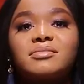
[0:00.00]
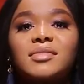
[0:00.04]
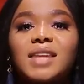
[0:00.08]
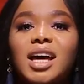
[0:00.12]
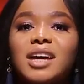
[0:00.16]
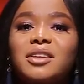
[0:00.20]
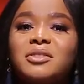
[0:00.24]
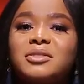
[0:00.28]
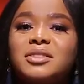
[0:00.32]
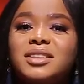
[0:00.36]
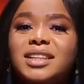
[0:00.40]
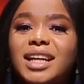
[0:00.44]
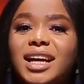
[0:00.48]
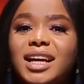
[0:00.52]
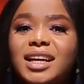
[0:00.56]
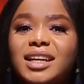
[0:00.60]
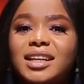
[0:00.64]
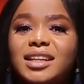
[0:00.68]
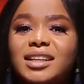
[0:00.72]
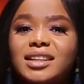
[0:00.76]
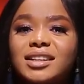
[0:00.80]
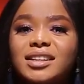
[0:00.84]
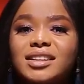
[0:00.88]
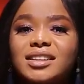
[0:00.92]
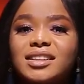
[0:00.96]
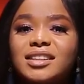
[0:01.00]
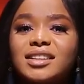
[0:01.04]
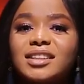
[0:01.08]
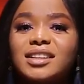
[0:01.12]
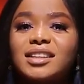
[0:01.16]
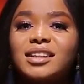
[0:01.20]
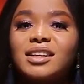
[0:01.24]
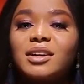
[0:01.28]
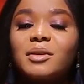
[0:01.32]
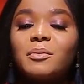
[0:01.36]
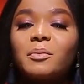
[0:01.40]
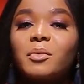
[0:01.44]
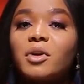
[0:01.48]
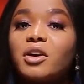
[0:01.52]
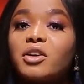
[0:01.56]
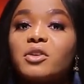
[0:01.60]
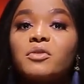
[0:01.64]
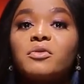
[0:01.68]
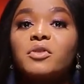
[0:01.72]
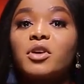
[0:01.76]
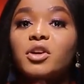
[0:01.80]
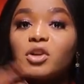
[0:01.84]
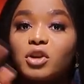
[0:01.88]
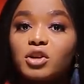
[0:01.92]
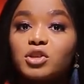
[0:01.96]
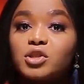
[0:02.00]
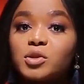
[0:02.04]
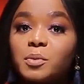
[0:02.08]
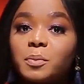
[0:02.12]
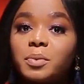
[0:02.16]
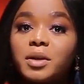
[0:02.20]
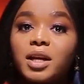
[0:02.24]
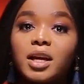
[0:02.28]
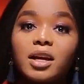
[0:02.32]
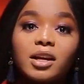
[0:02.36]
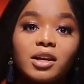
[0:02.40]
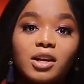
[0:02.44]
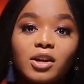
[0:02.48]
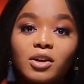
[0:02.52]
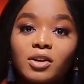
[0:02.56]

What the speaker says: I don't like it. But if we're going to play